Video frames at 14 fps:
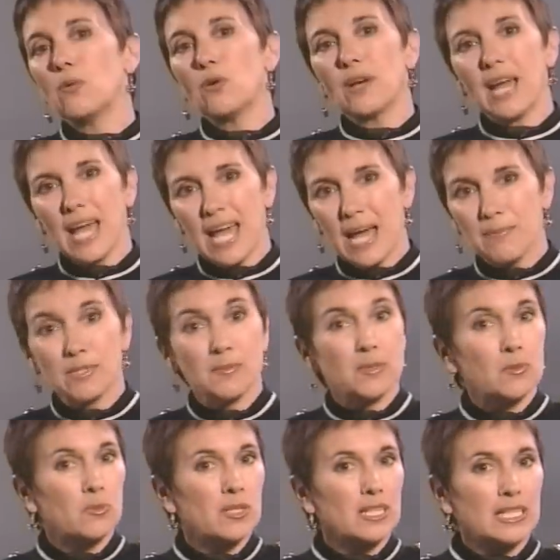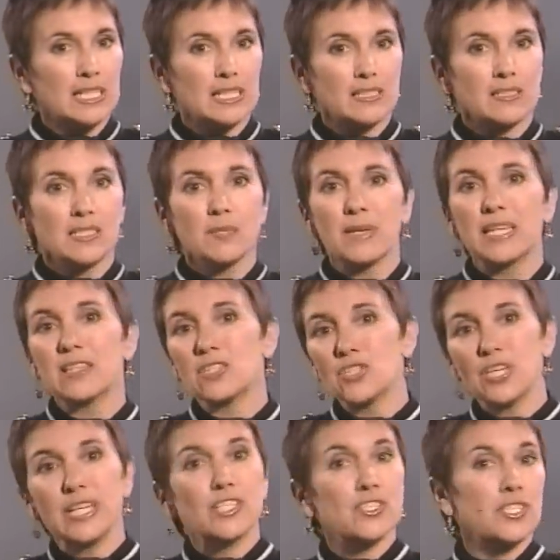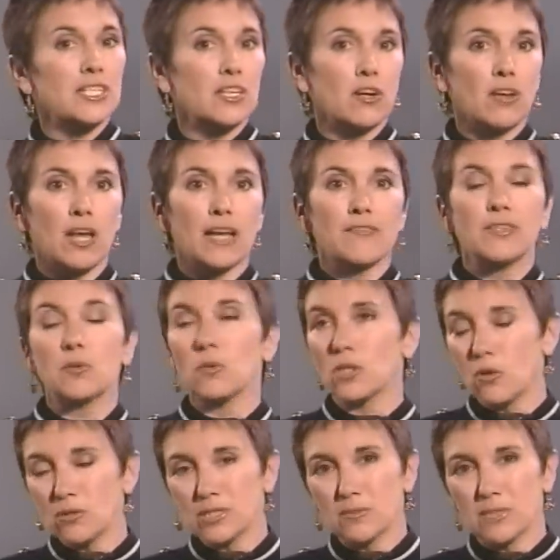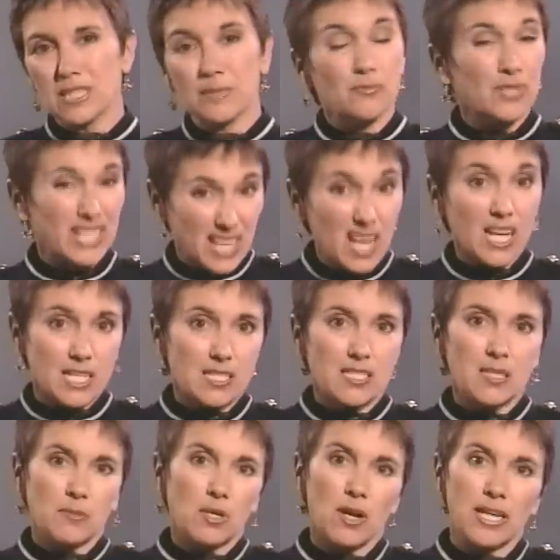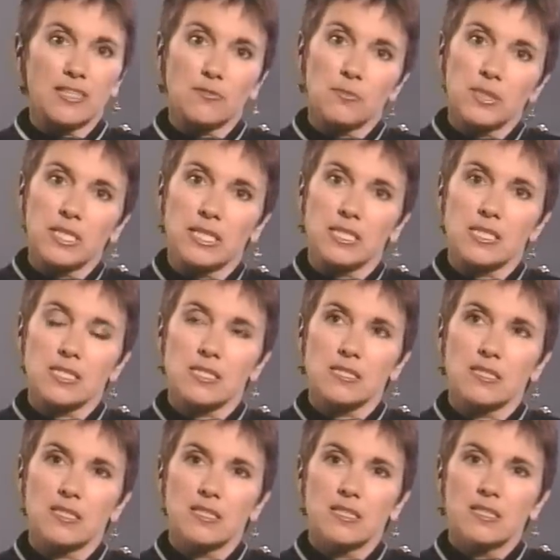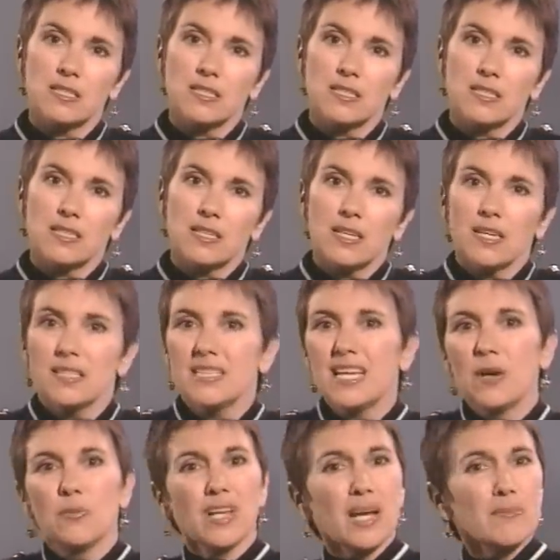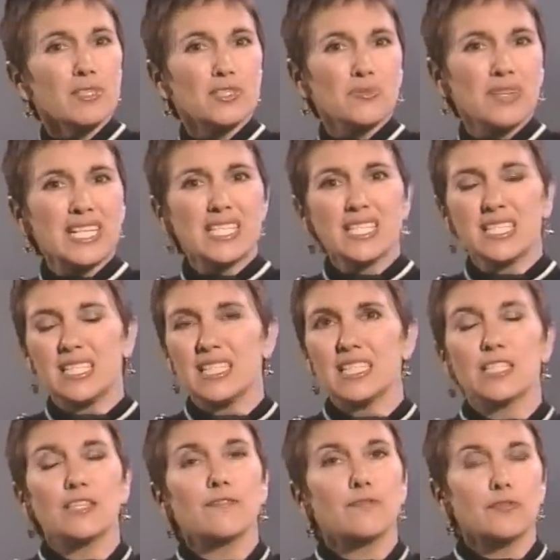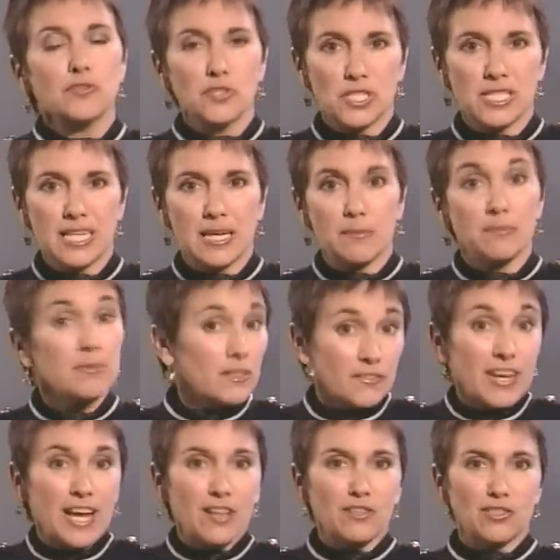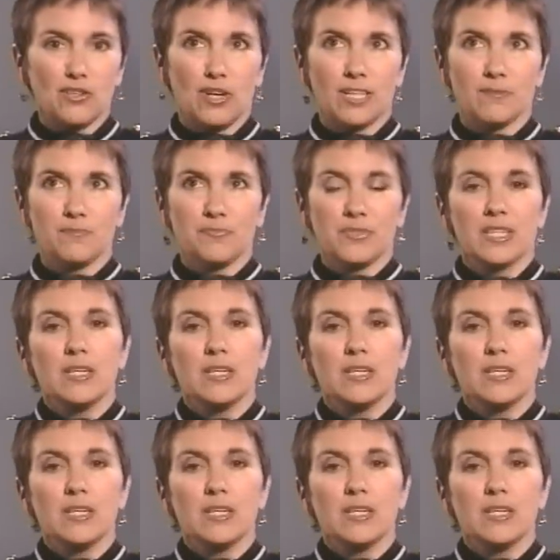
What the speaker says: are more apt to be willing to make the changes in our life that will ultimately bring us some kind of peace. Now, what I'm addressing is the first step of Al-Anon.